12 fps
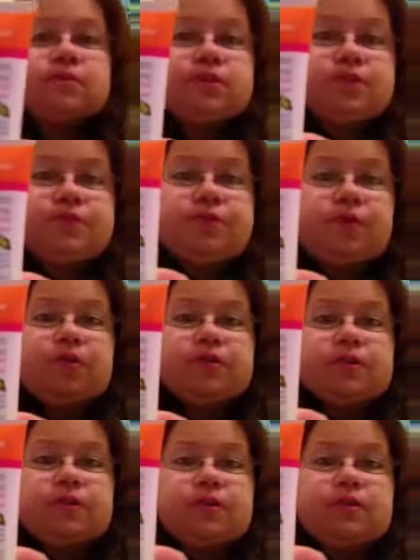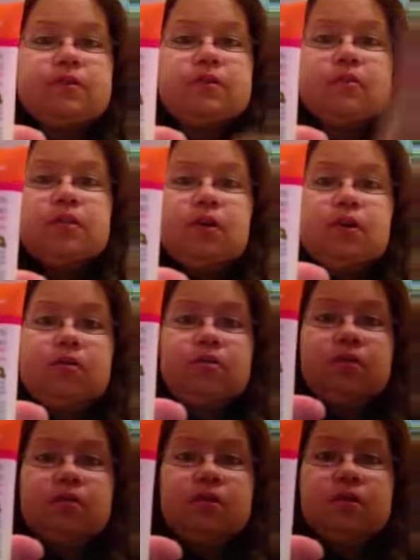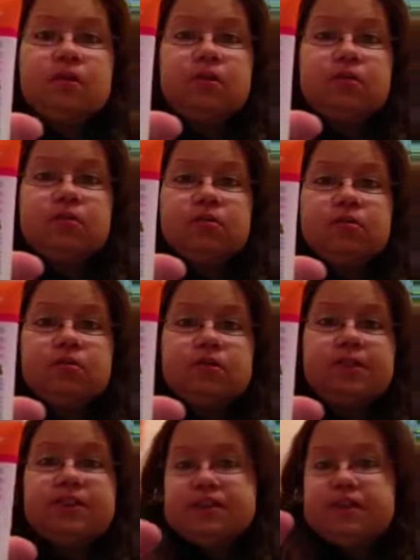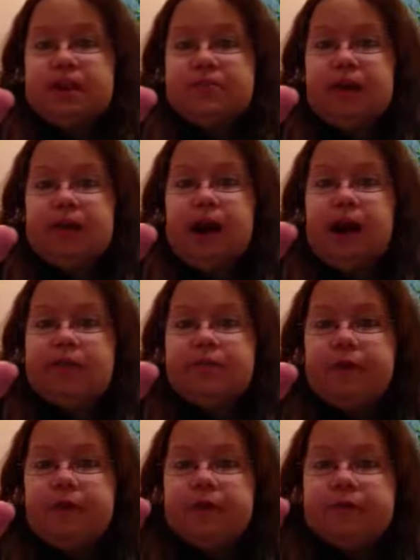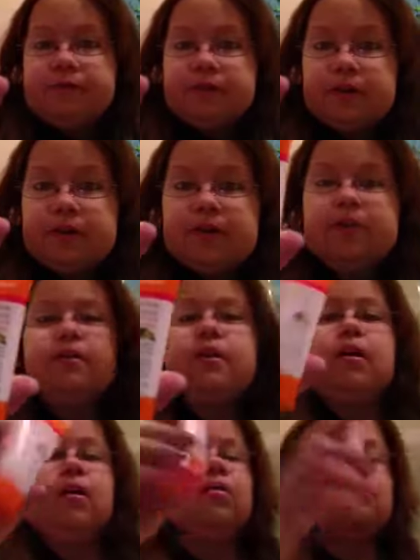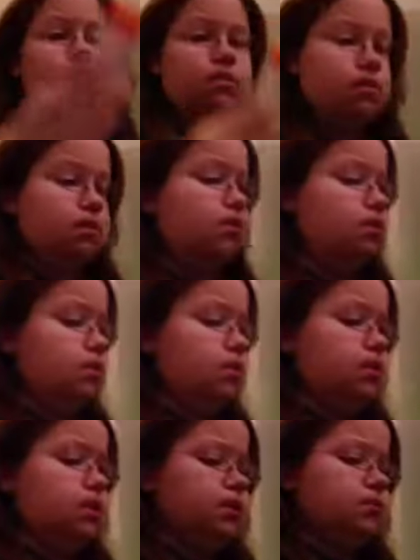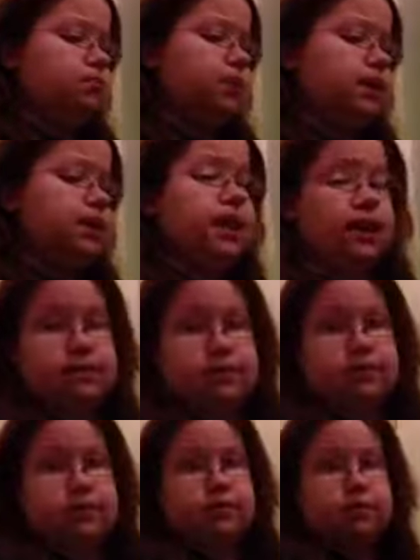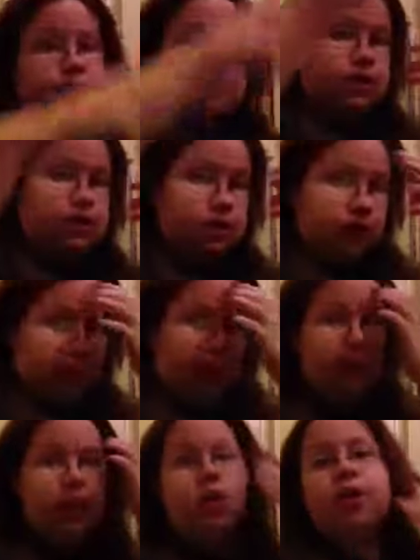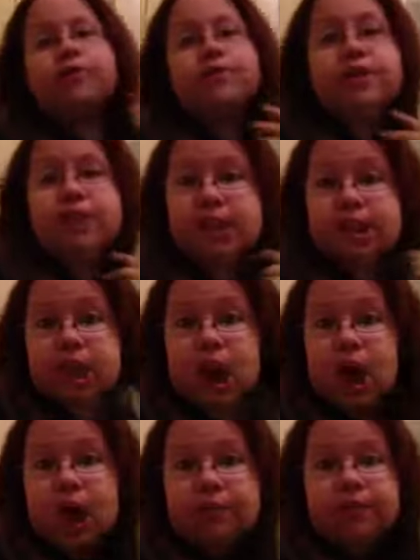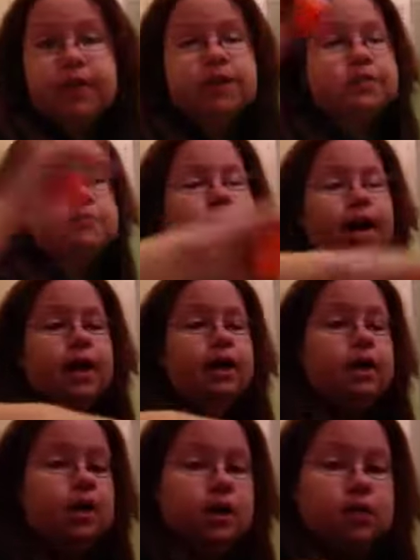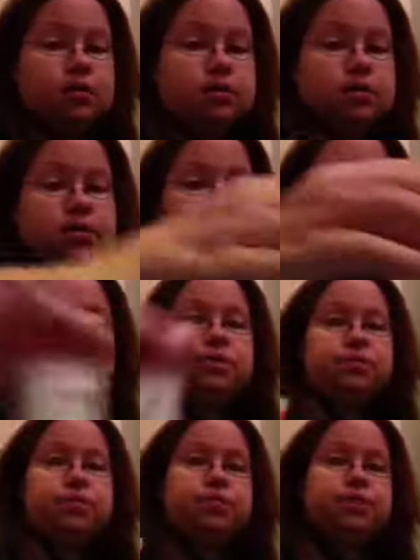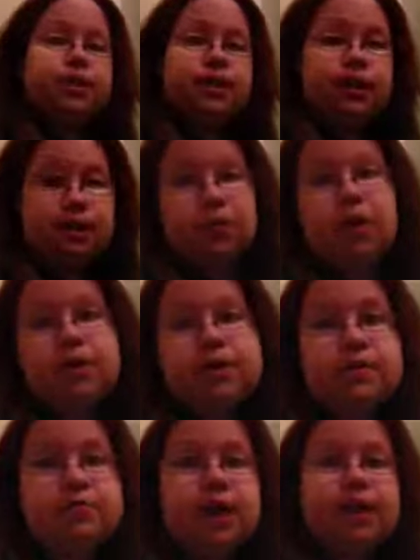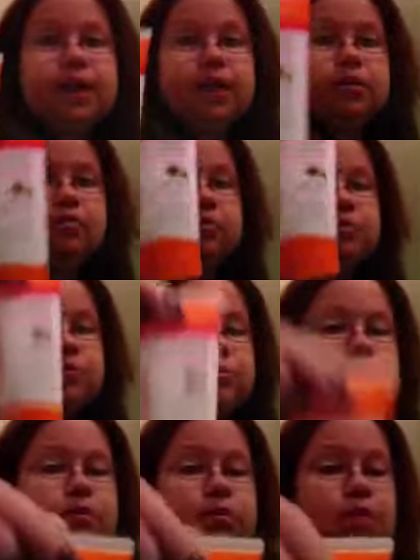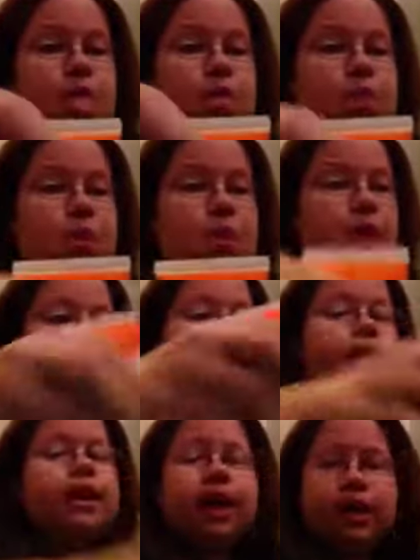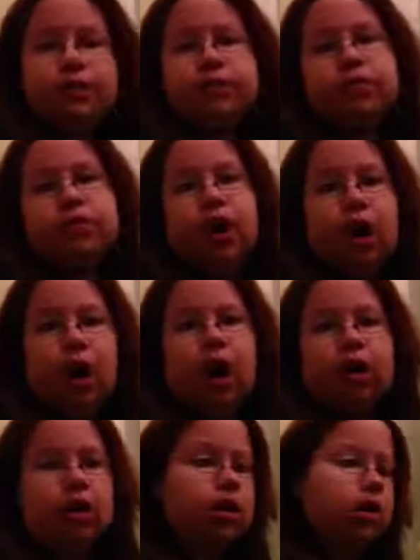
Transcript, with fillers: Is it focusing? No. This is on my iPhone, if you couldn't tell. But yes, I love this stuff. It's my daily routine. Well, it's in my daily routine. I can't even talk.